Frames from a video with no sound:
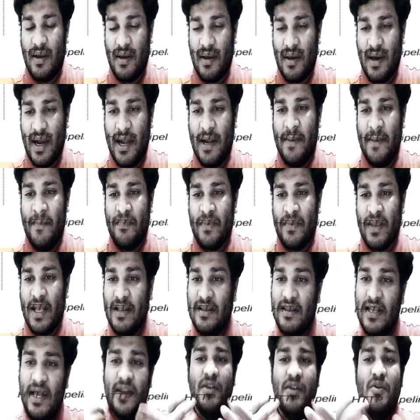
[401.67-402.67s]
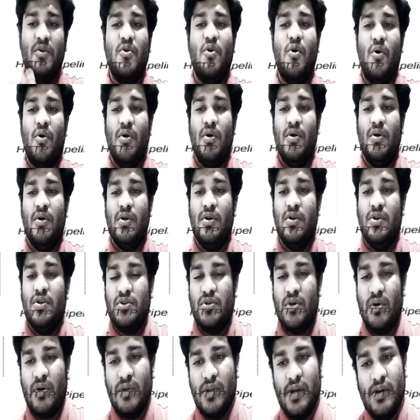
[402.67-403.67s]
right? And then you go.
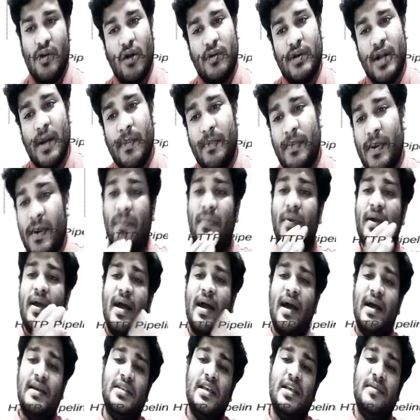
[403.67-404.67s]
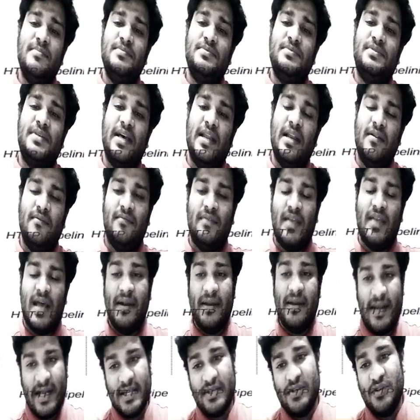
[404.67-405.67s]
So the doctor prepares himself
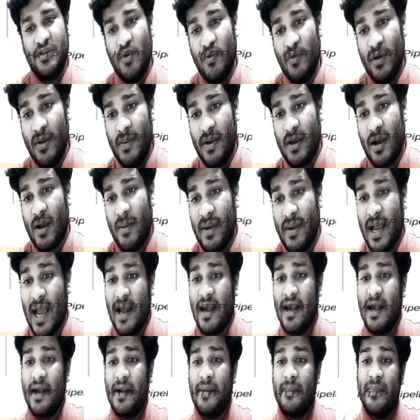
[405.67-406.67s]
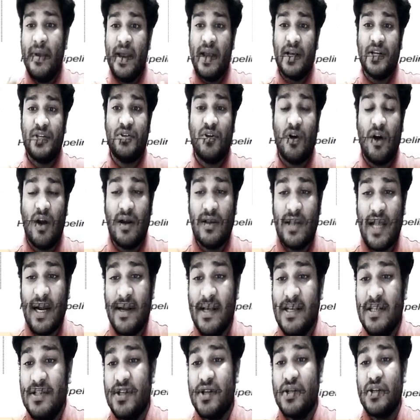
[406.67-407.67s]
that yes, you will be coming, and it makes sure
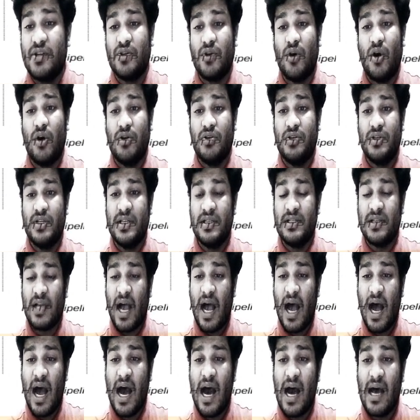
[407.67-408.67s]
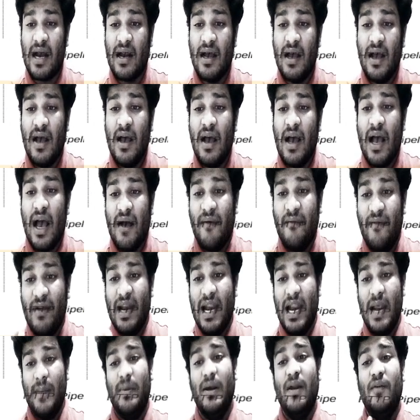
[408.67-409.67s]
that his resources are
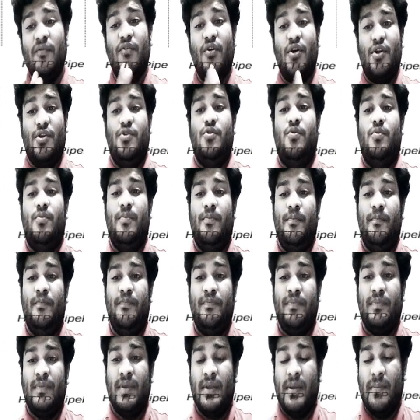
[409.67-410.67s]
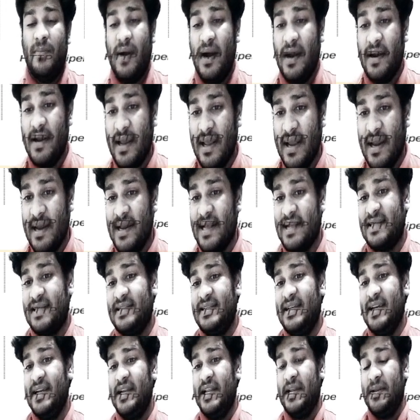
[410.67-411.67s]
available for you. But in
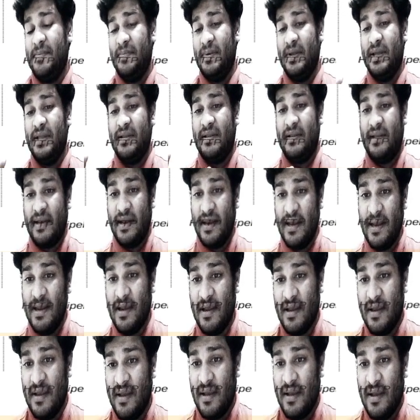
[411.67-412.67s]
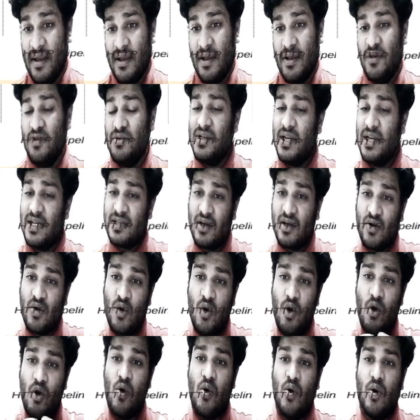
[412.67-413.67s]
HTTP3, you just
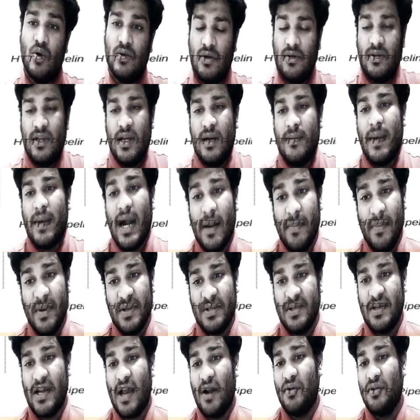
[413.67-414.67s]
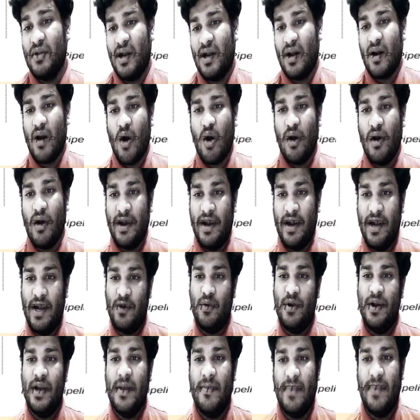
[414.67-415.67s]
go. So there might be a scenario, there are already
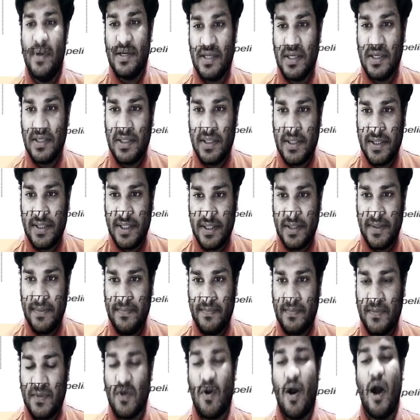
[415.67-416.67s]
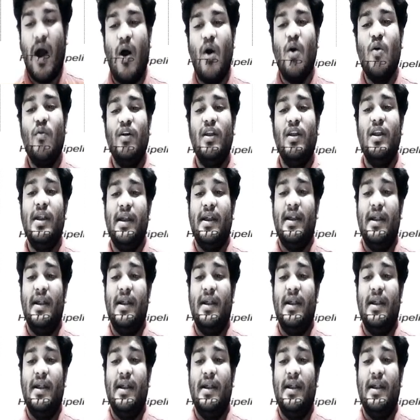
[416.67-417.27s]
20 patients. So how will